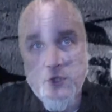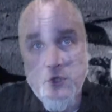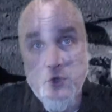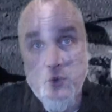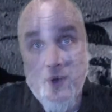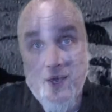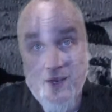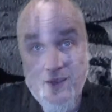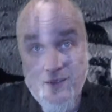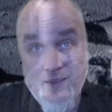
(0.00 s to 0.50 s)

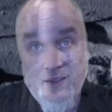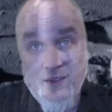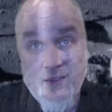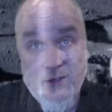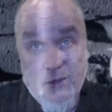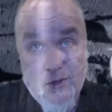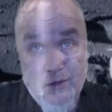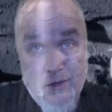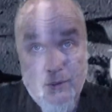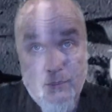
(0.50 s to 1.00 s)
do anything
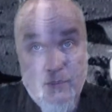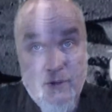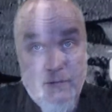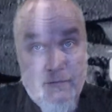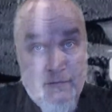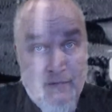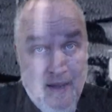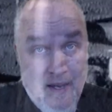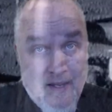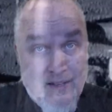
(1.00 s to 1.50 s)
that couldn't be
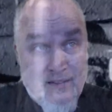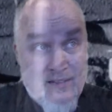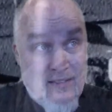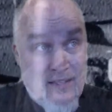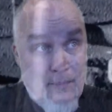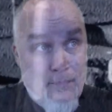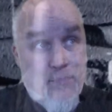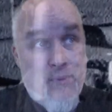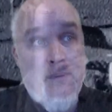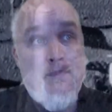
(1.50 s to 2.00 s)
faked
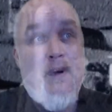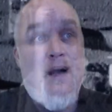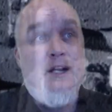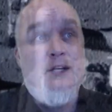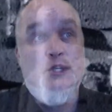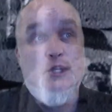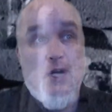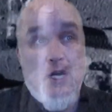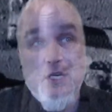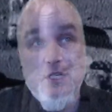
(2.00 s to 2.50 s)
simply by
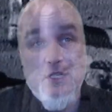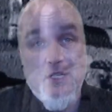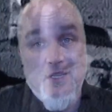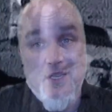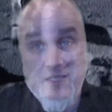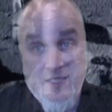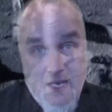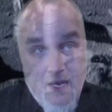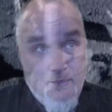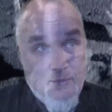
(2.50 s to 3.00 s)
changing
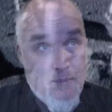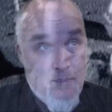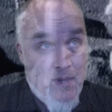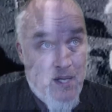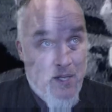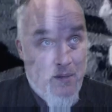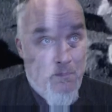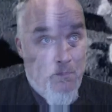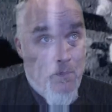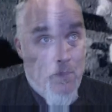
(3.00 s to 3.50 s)
the tape speed?